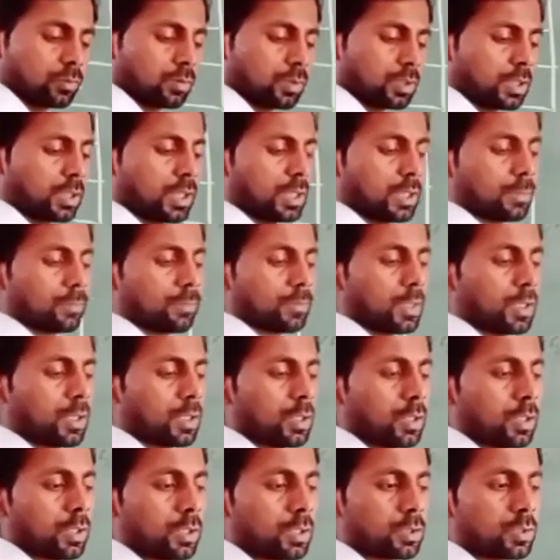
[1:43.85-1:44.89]
Clear?
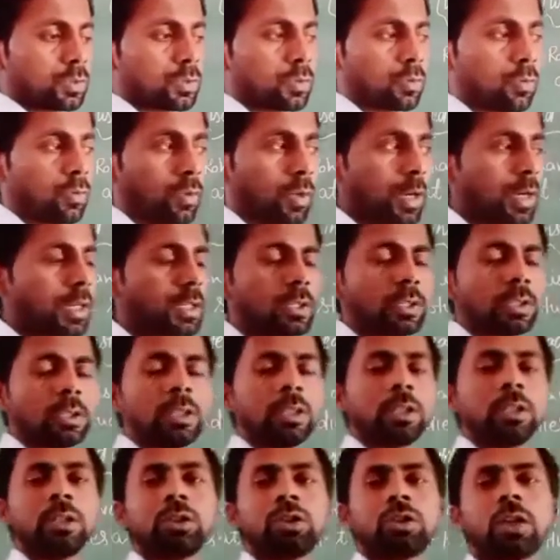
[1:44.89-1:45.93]
So
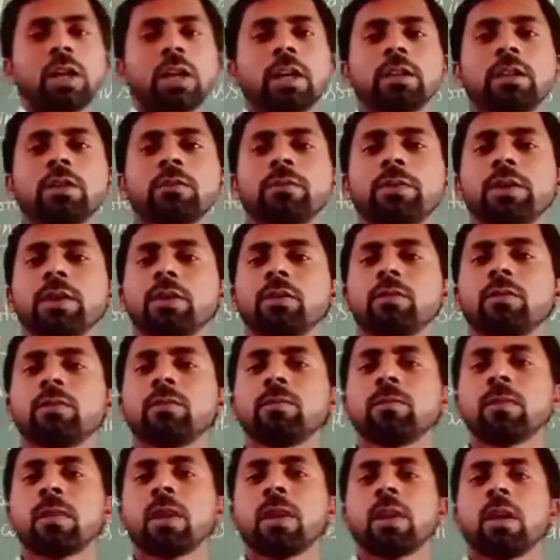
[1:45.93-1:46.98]
let's start the
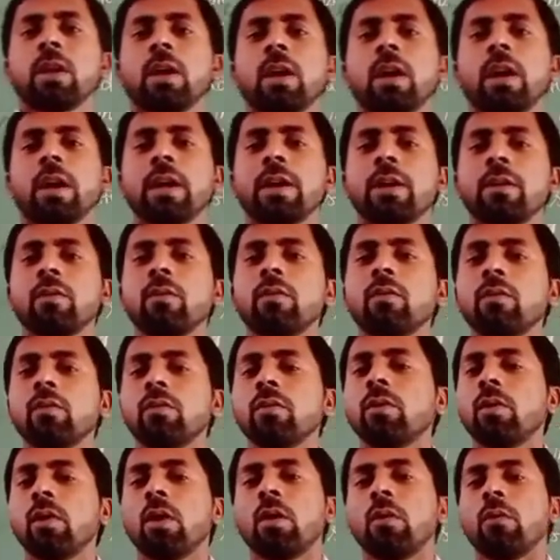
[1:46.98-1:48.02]
video and know
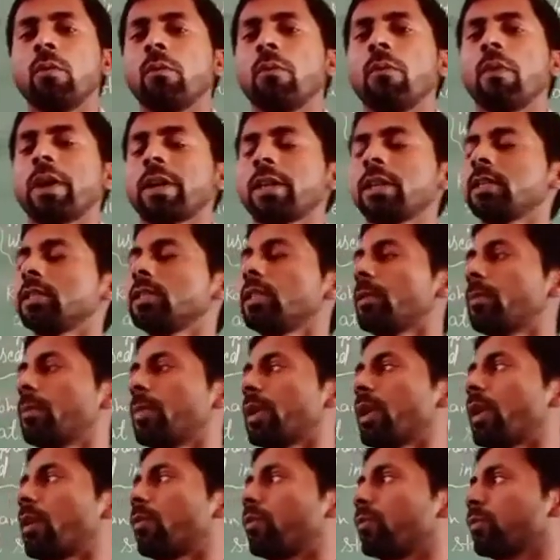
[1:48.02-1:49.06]
what is the
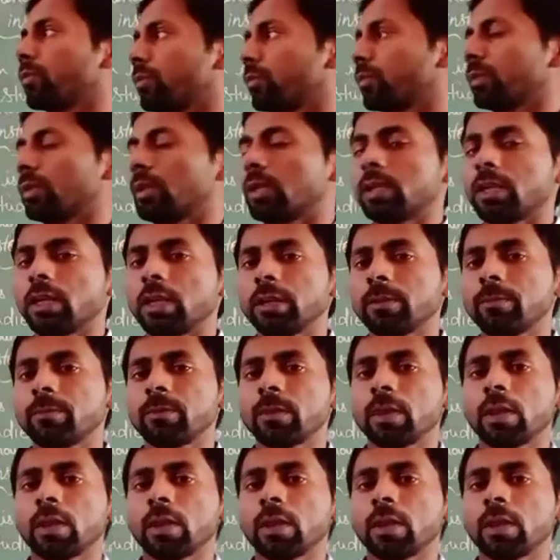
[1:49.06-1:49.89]
pronoun. Clear?